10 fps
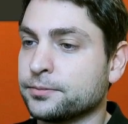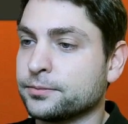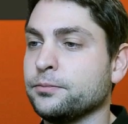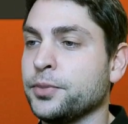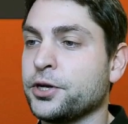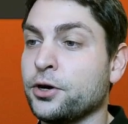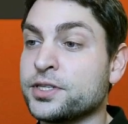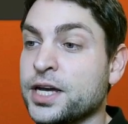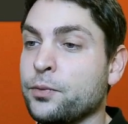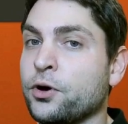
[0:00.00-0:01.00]
Because
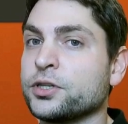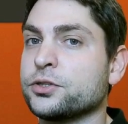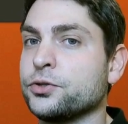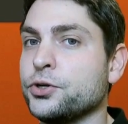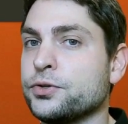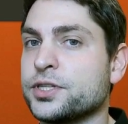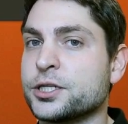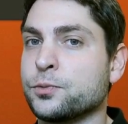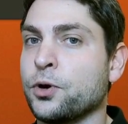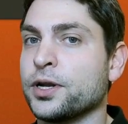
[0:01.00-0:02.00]
I want to use this
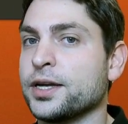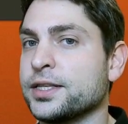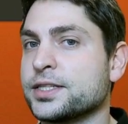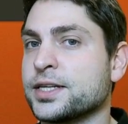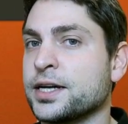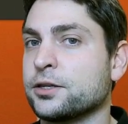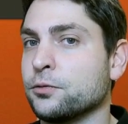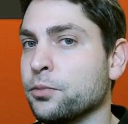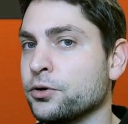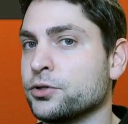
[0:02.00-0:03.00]
one inside
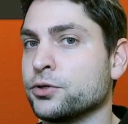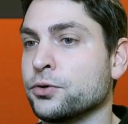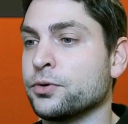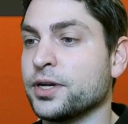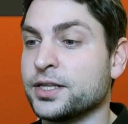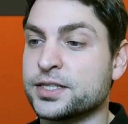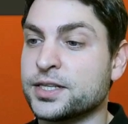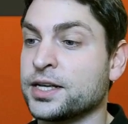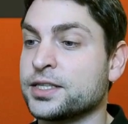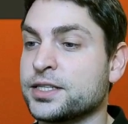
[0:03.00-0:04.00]
Ubuntu,
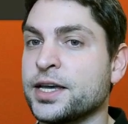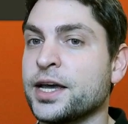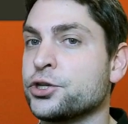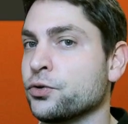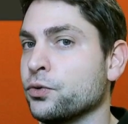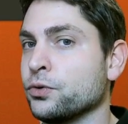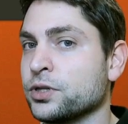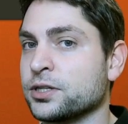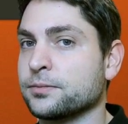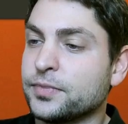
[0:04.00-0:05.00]
inside
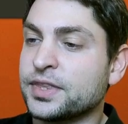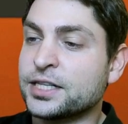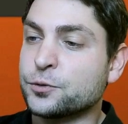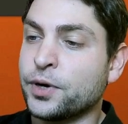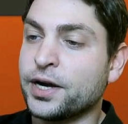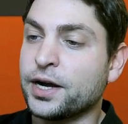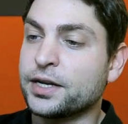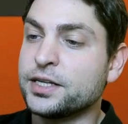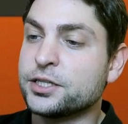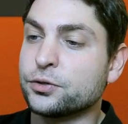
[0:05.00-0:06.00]
chroot, that's why I
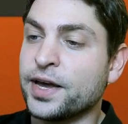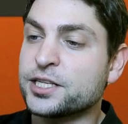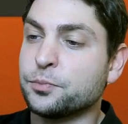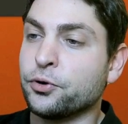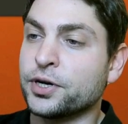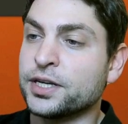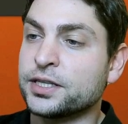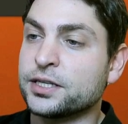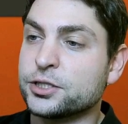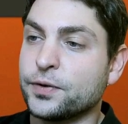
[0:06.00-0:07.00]
need to export
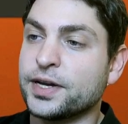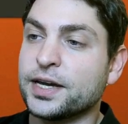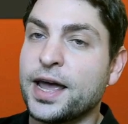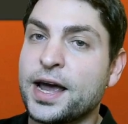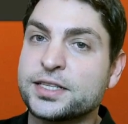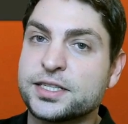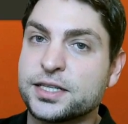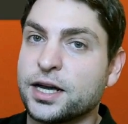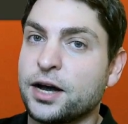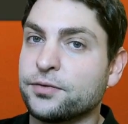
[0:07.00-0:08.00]
it so I can access it
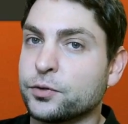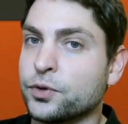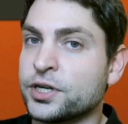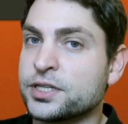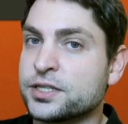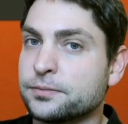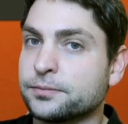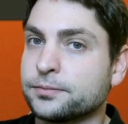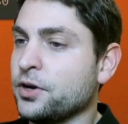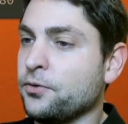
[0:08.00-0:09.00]
afterwards.
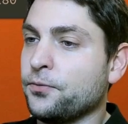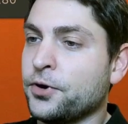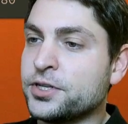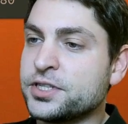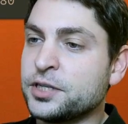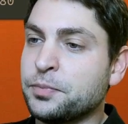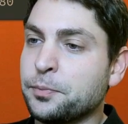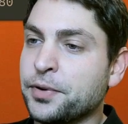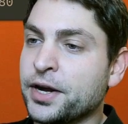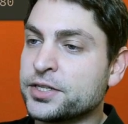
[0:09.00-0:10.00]
First it
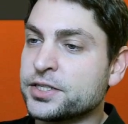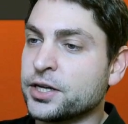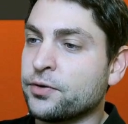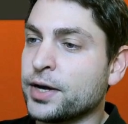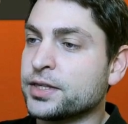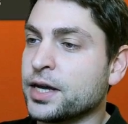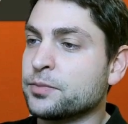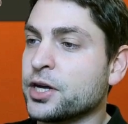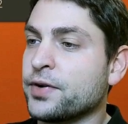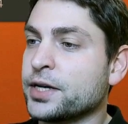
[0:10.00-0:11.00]
prepares the runtime
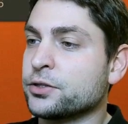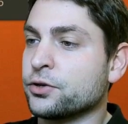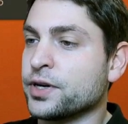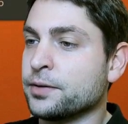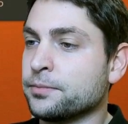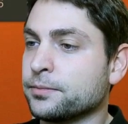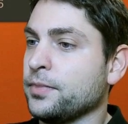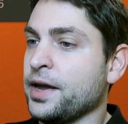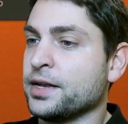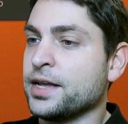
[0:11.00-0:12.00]
directory,
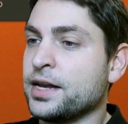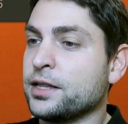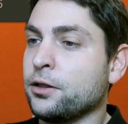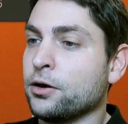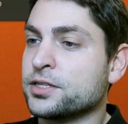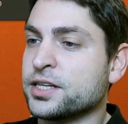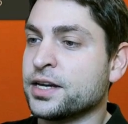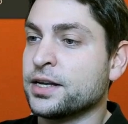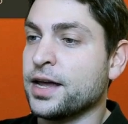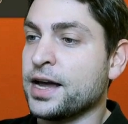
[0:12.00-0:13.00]
and then it logs
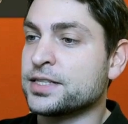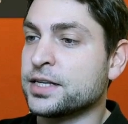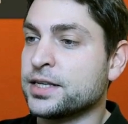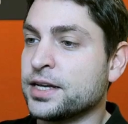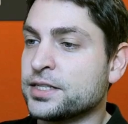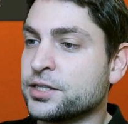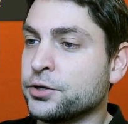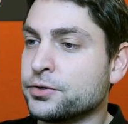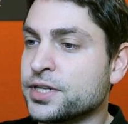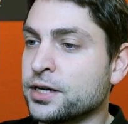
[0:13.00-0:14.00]
in as the test
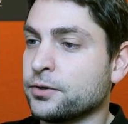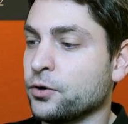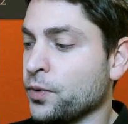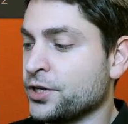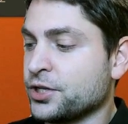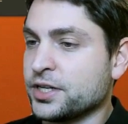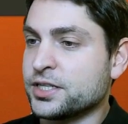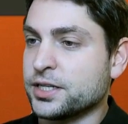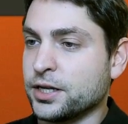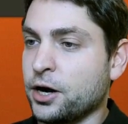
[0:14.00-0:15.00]
user, which is
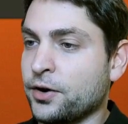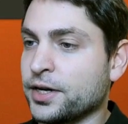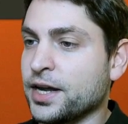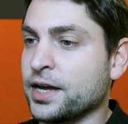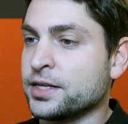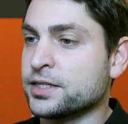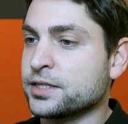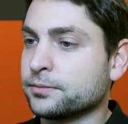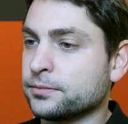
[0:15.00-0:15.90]
in our case